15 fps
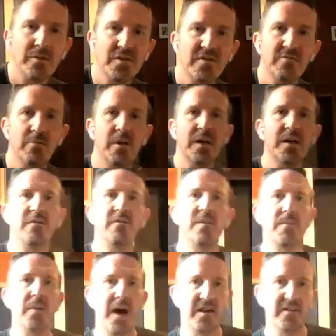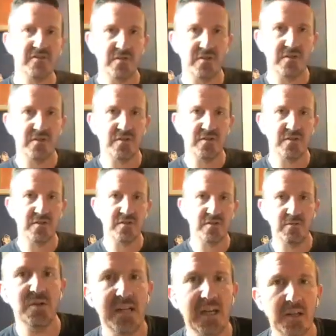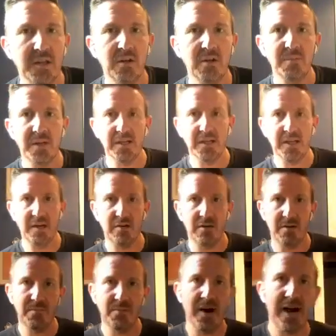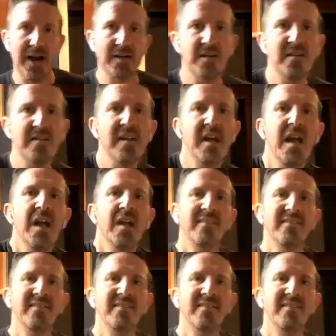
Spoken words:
which is one of the postures we'll be doing a little bit later in practice.